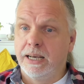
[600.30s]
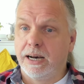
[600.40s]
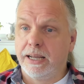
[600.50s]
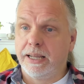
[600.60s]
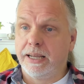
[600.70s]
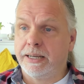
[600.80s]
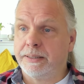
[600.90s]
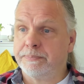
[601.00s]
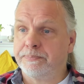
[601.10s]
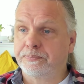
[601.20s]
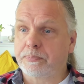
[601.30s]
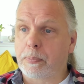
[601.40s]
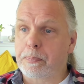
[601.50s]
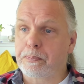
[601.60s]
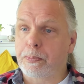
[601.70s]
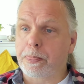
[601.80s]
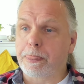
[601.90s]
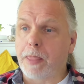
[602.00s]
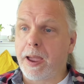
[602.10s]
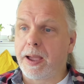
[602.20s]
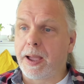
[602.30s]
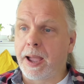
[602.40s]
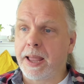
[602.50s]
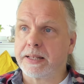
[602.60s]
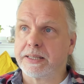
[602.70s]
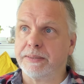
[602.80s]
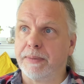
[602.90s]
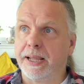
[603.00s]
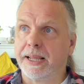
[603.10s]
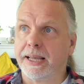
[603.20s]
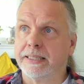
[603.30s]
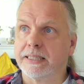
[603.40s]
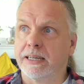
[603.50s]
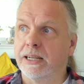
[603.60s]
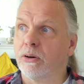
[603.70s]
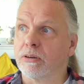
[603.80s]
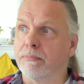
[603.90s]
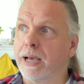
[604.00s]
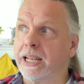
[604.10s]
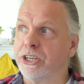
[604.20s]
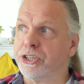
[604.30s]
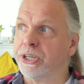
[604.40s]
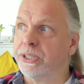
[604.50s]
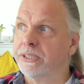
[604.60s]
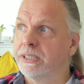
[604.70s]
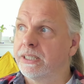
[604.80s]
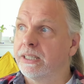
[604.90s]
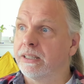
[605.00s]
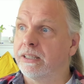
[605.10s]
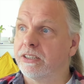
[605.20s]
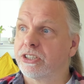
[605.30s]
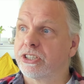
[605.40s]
I had to make a dialogue manager that